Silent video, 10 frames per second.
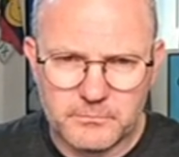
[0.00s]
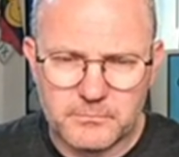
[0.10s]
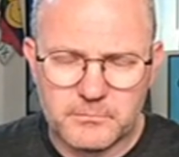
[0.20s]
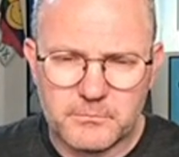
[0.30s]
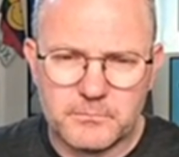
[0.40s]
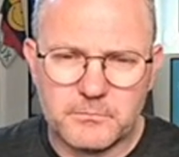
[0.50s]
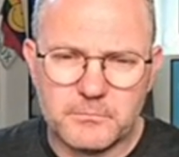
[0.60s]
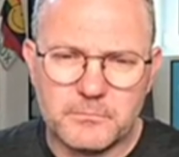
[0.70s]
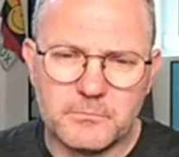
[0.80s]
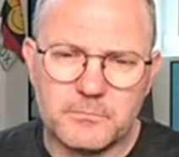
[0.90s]

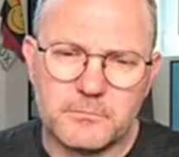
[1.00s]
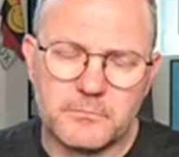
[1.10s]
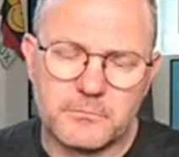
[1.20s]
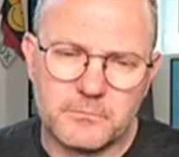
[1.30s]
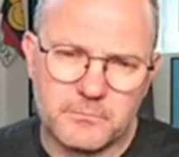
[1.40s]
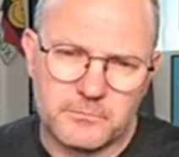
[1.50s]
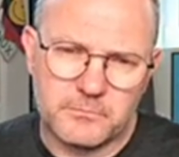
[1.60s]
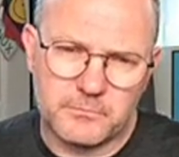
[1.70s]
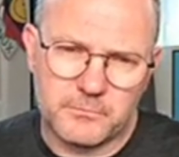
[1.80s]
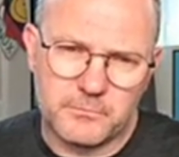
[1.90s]

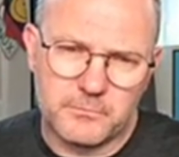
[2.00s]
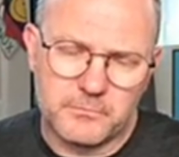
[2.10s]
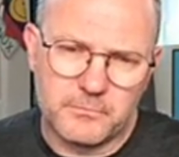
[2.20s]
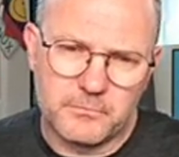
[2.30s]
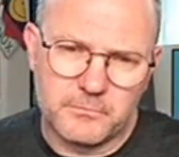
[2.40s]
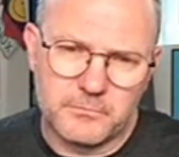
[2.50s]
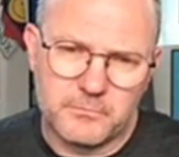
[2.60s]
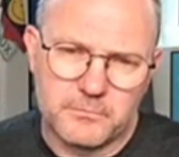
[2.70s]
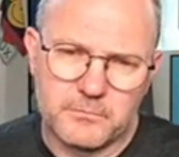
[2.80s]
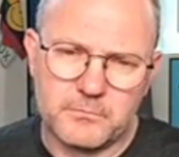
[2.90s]

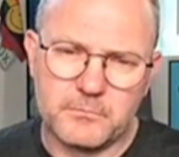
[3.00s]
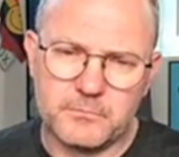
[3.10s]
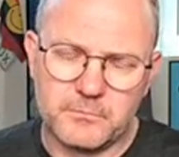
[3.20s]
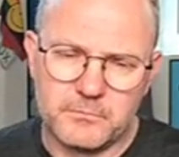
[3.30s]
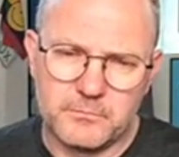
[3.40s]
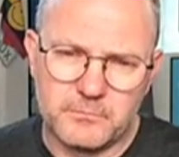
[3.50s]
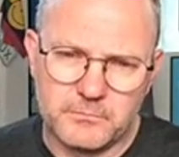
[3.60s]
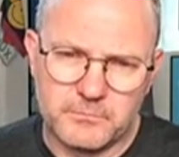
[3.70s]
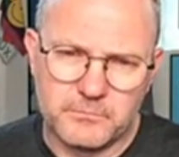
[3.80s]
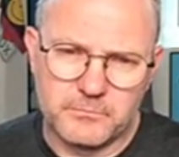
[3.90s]

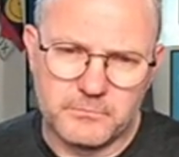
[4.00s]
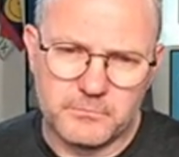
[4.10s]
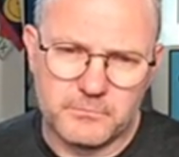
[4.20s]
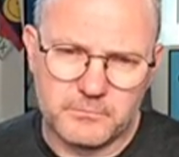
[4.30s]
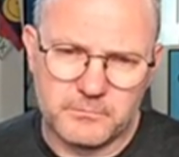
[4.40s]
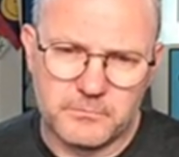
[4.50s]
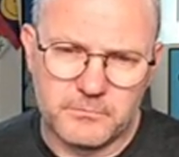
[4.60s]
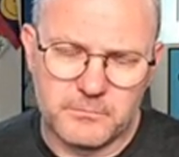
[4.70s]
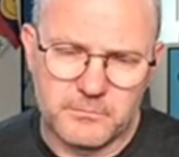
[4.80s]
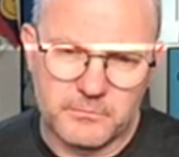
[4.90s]

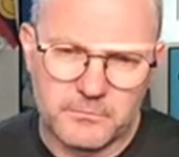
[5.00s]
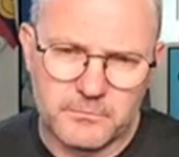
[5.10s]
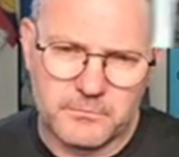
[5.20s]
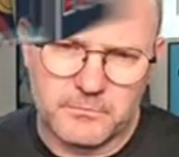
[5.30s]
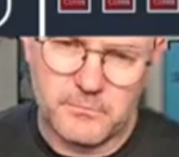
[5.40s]
No words are spoken by the person on screen.